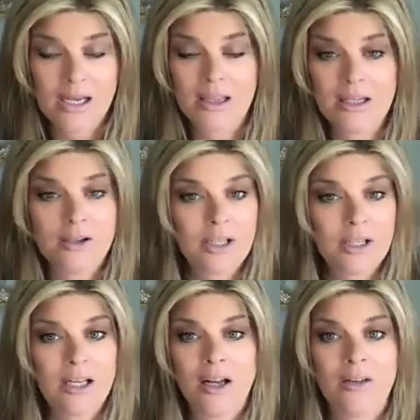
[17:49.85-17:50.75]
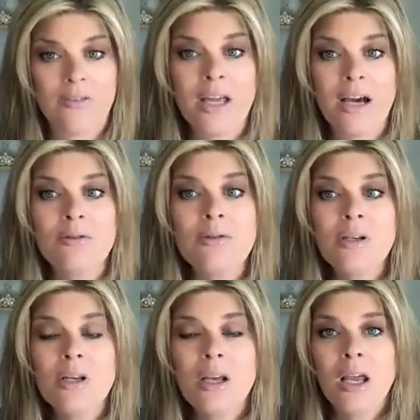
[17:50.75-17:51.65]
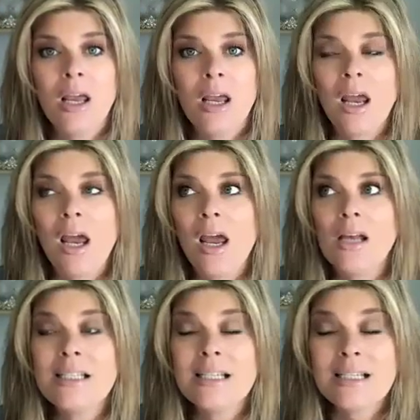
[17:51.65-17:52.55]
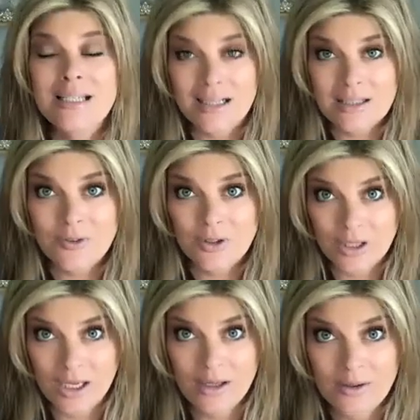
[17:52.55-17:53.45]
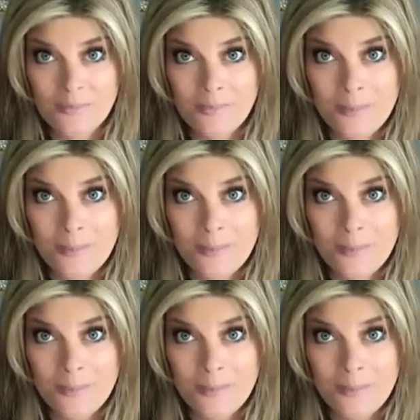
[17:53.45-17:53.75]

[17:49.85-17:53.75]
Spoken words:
I literally cannot even count successfully.